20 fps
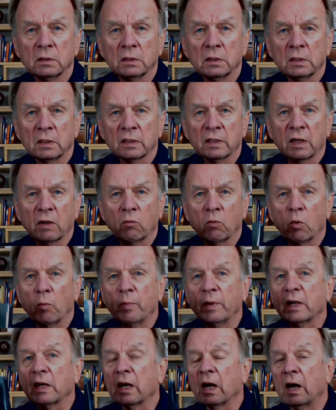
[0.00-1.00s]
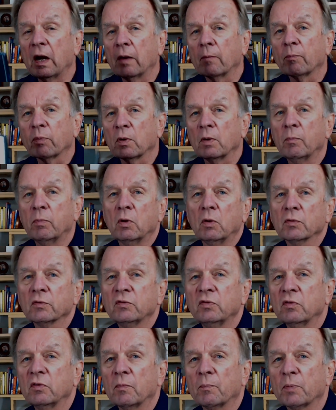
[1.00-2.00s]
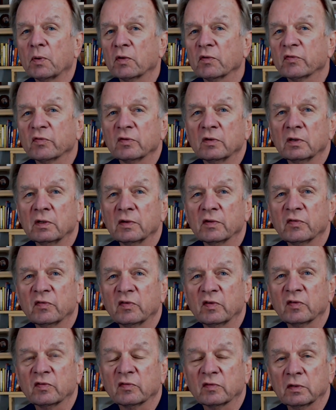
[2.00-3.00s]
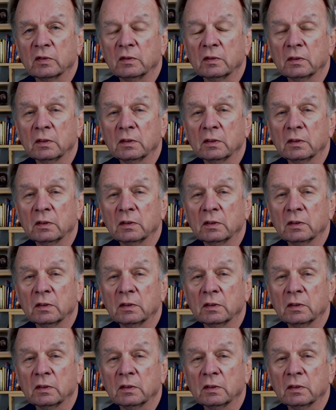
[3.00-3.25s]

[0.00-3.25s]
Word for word: that will be comparable to the personal assistant